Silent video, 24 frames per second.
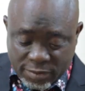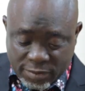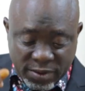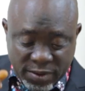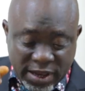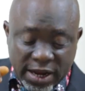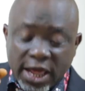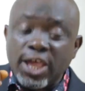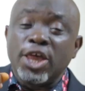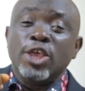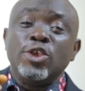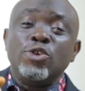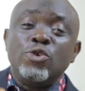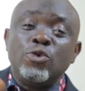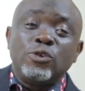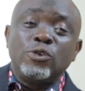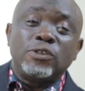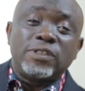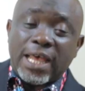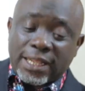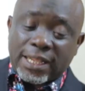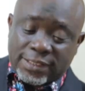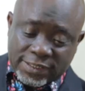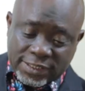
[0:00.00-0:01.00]
We mean a
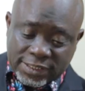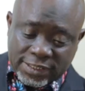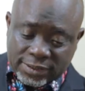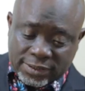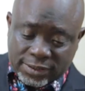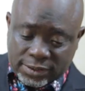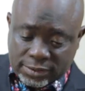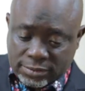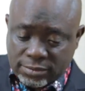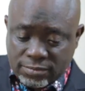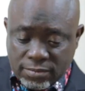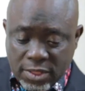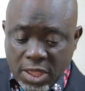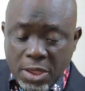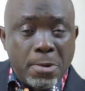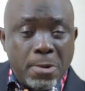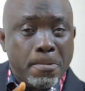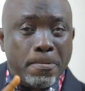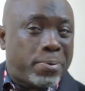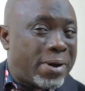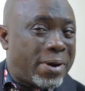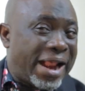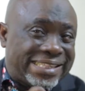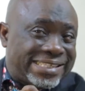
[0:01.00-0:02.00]
use that is
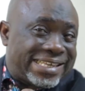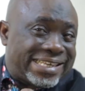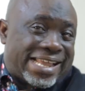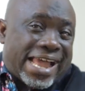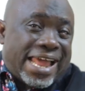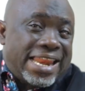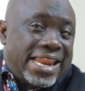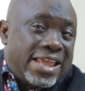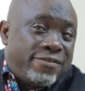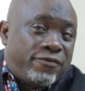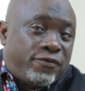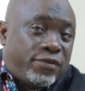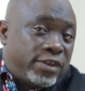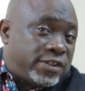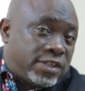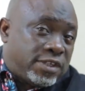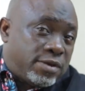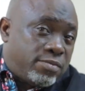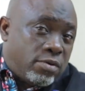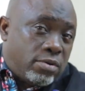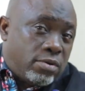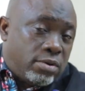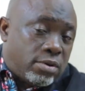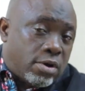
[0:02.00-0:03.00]
practically
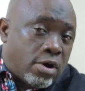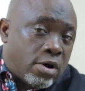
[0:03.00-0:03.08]
feasible